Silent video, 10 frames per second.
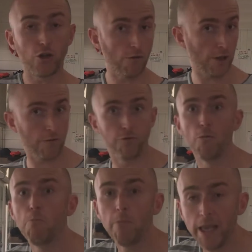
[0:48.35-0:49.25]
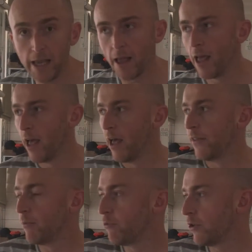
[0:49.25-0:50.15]
Like for me,
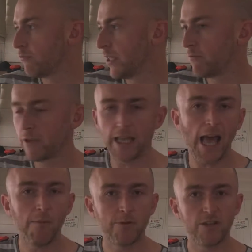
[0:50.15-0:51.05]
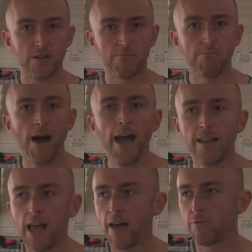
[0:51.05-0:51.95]
the point when it really happened in my
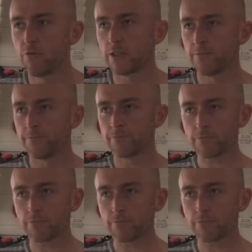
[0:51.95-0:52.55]
life was